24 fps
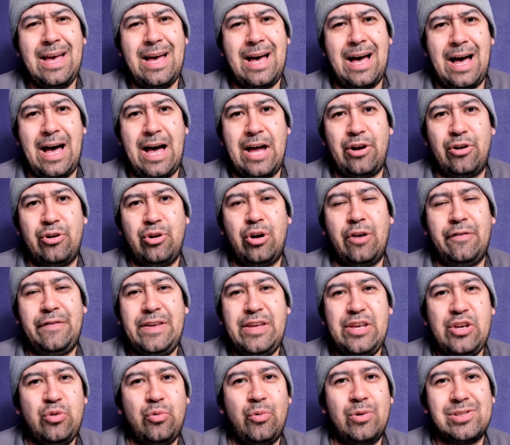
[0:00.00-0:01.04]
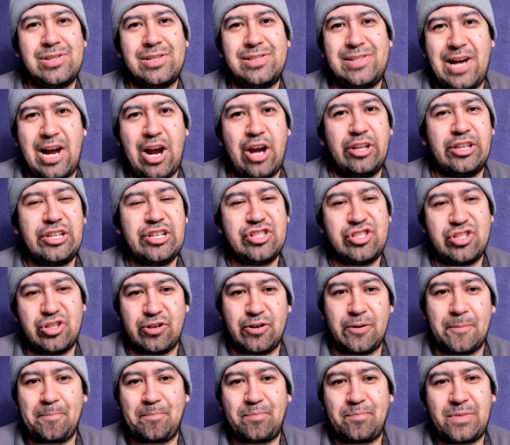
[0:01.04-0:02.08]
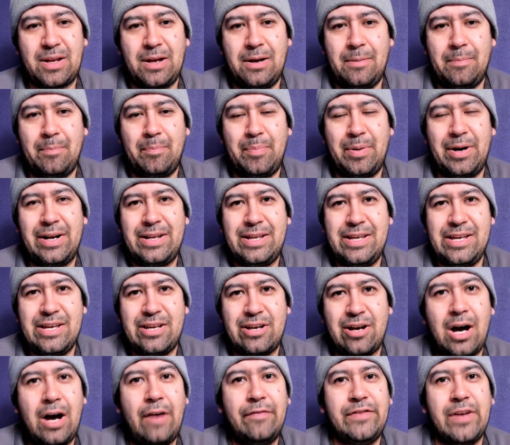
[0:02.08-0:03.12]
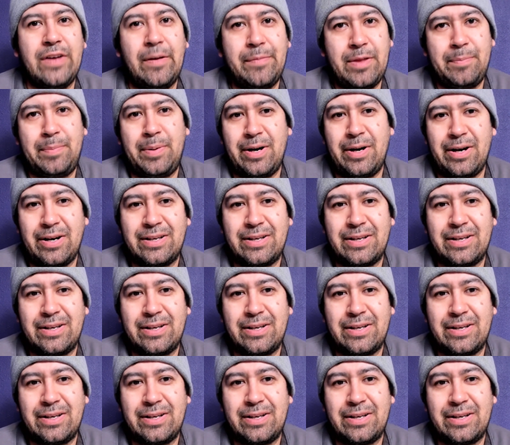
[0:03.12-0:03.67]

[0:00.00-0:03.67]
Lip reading: I don't know if he was entirely sure, but he coughed up the puck,